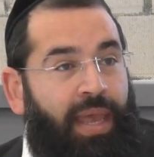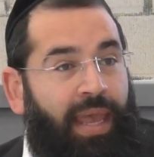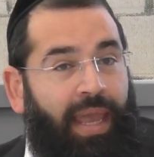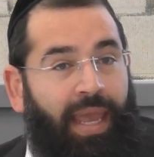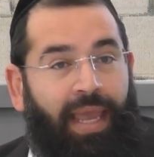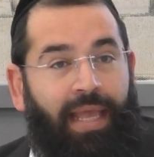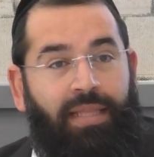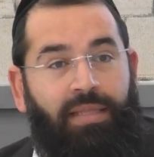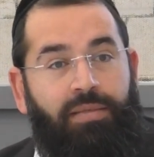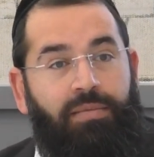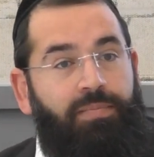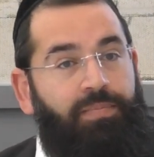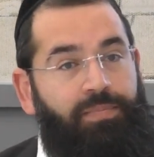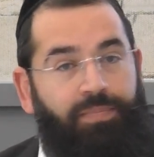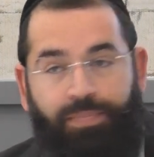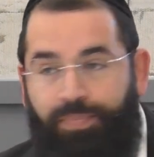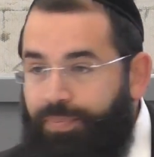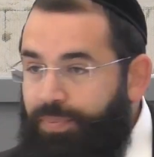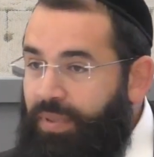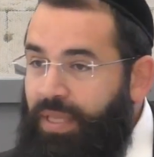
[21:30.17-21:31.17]
and
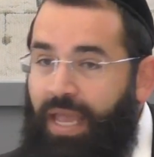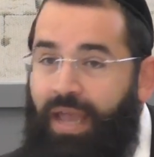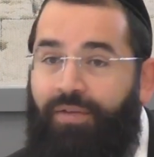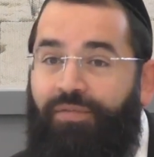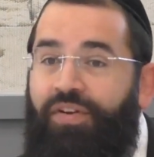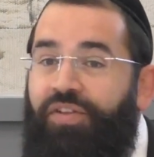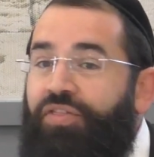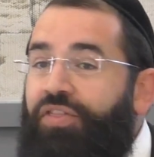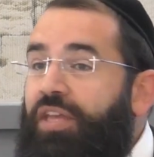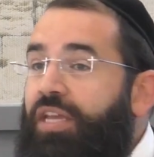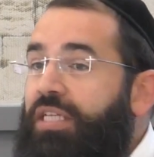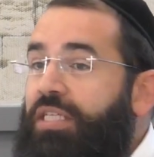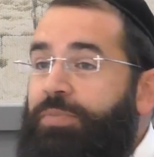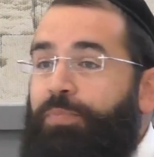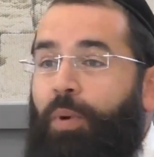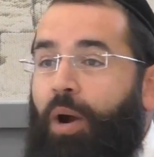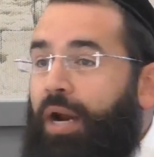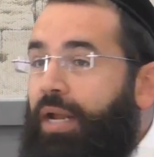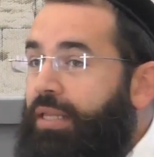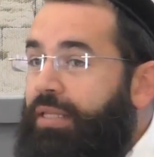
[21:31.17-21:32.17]
everything
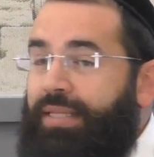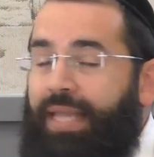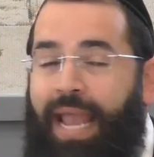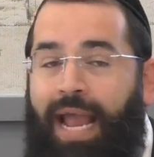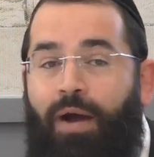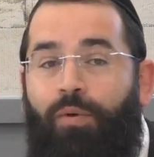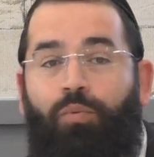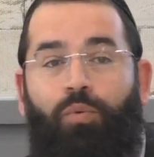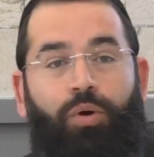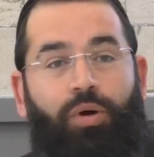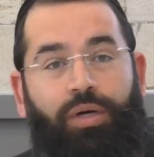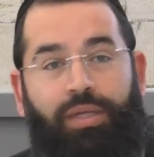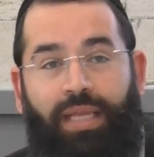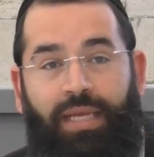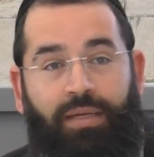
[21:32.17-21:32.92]
spiraled downward,